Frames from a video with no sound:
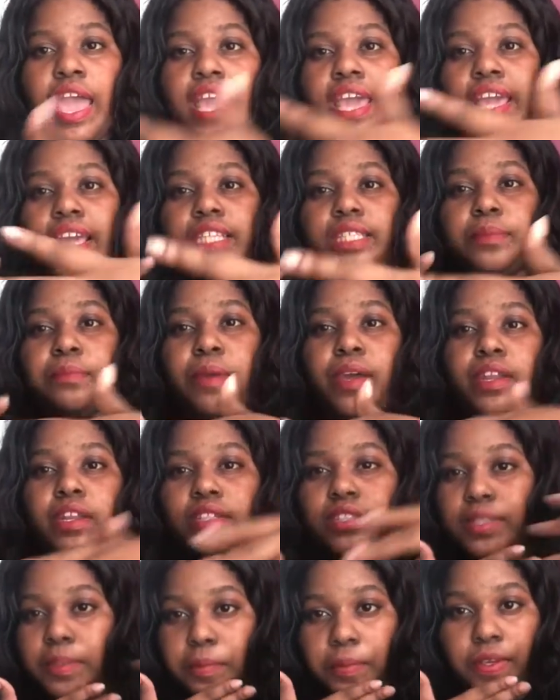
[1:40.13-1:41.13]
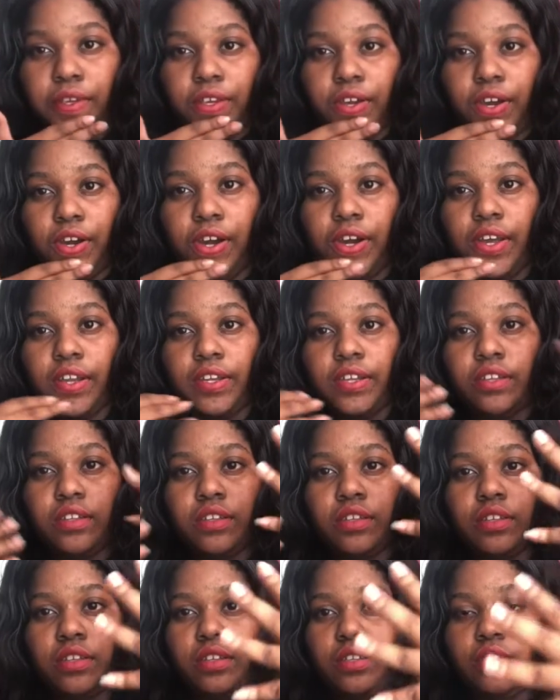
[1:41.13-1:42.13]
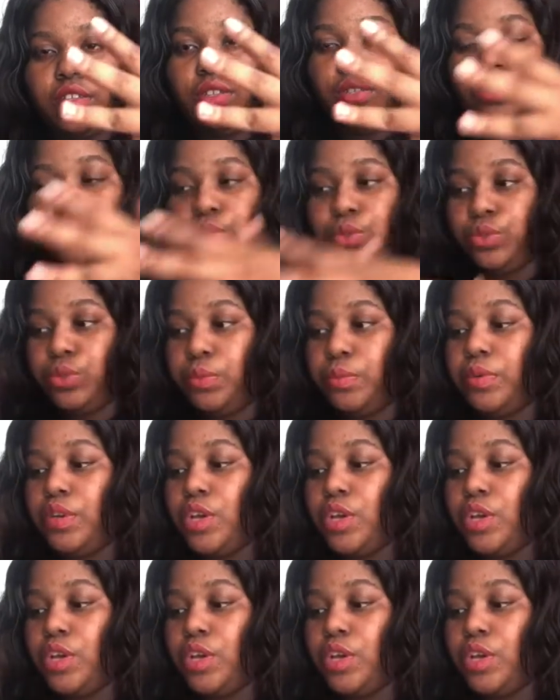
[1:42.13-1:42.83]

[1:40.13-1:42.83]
it's better to be on YouTube.